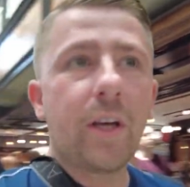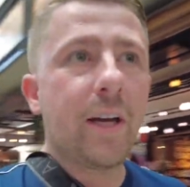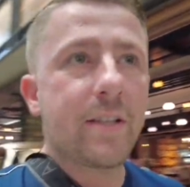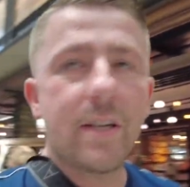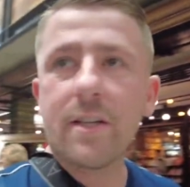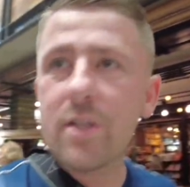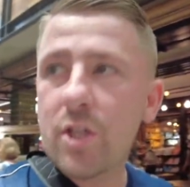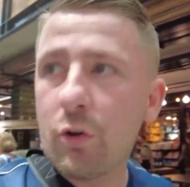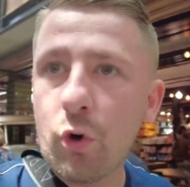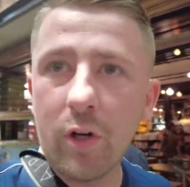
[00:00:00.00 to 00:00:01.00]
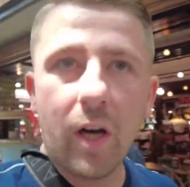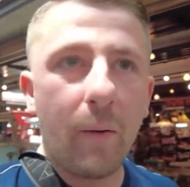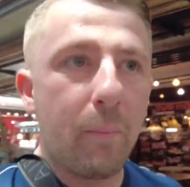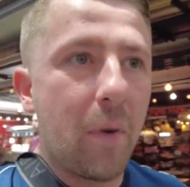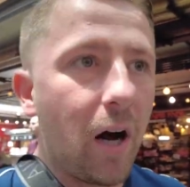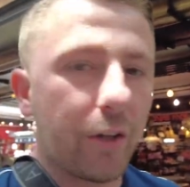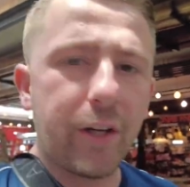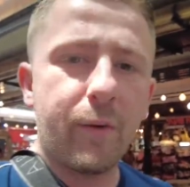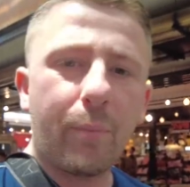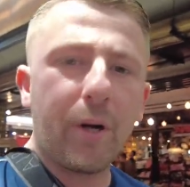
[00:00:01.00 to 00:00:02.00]
Yes, this is Sarona
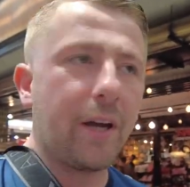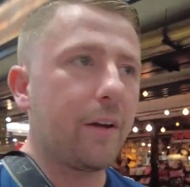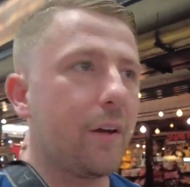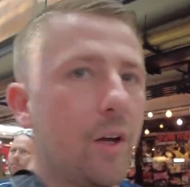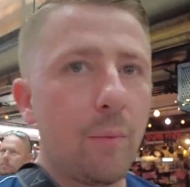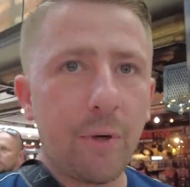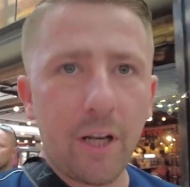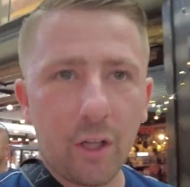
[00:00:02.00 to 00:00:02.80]
Market. Pretty, pretty